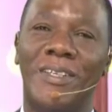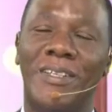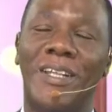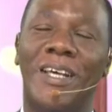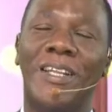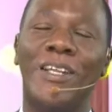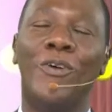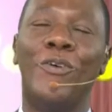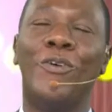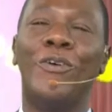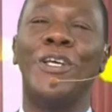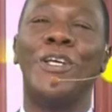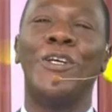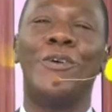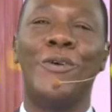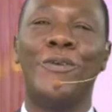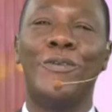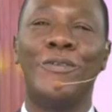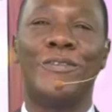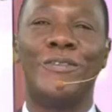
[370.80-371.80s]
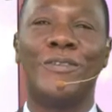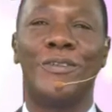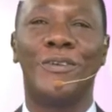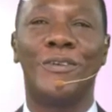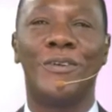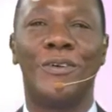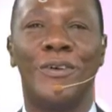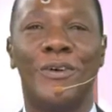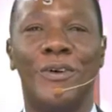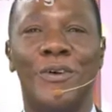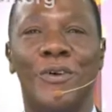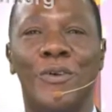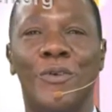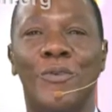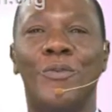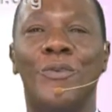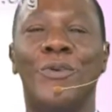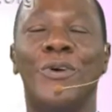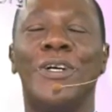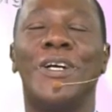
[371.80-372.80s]
that the Holy Ghost
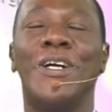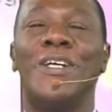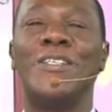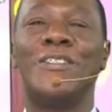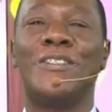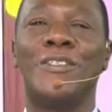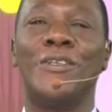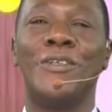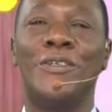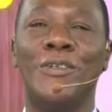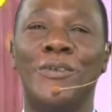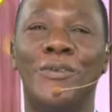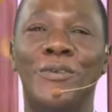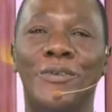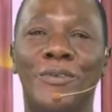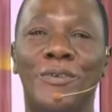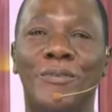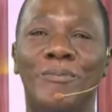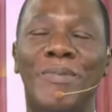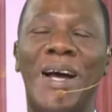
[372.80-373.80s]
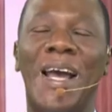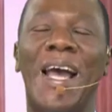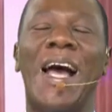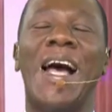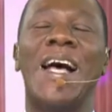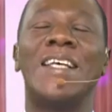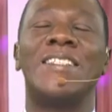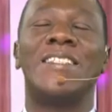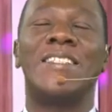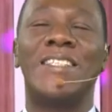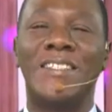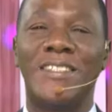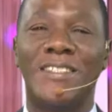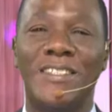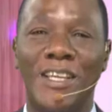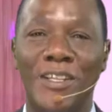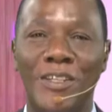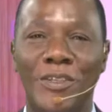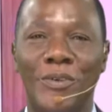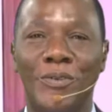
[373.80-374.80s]
will counsel you by
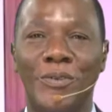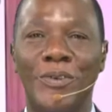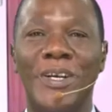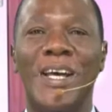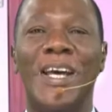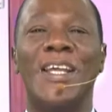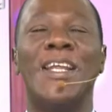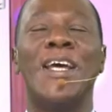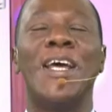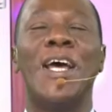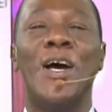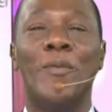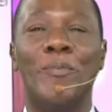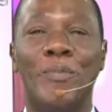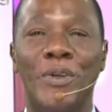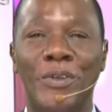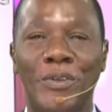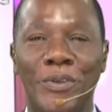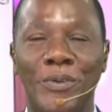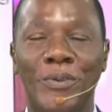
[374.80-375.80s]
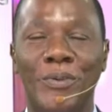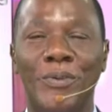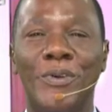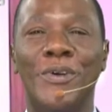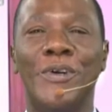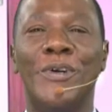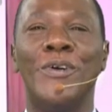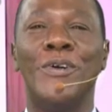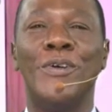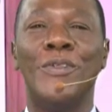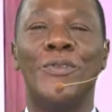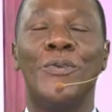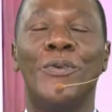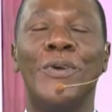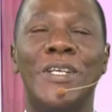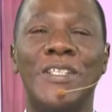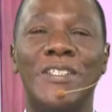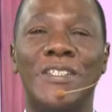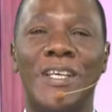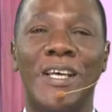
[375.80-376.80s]
assisting you and helping you through
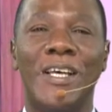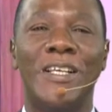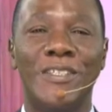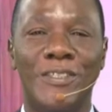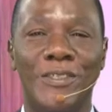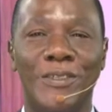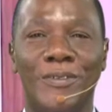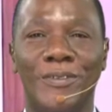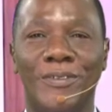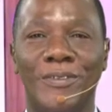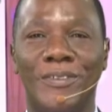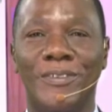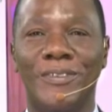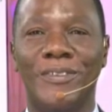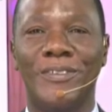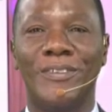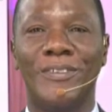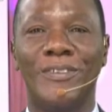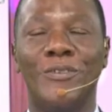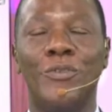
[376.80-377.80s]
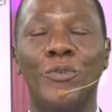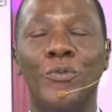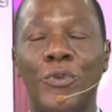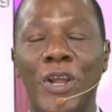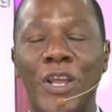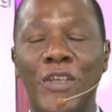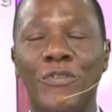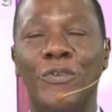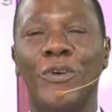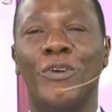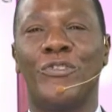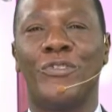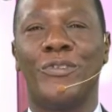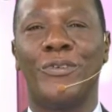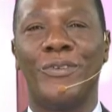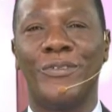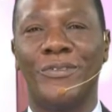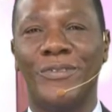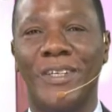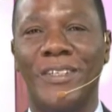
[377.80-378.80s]
his counsel to raise your
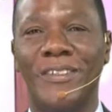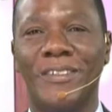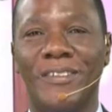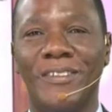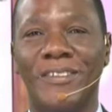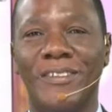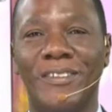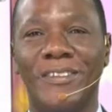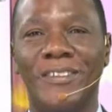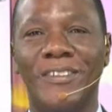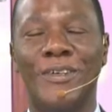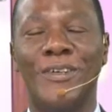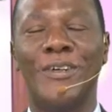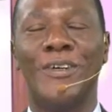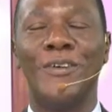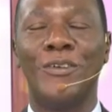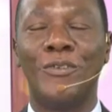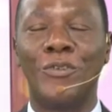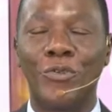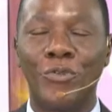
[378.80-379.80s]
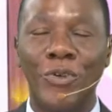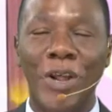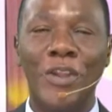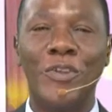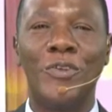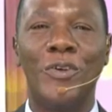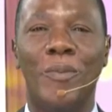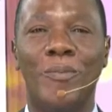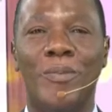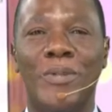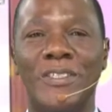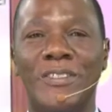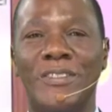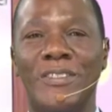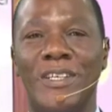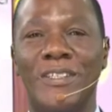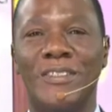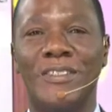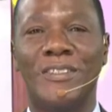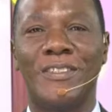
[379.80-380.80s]
children to run your
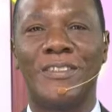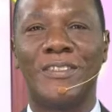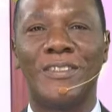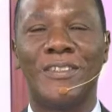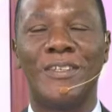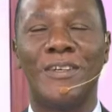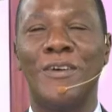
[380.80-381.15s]
business,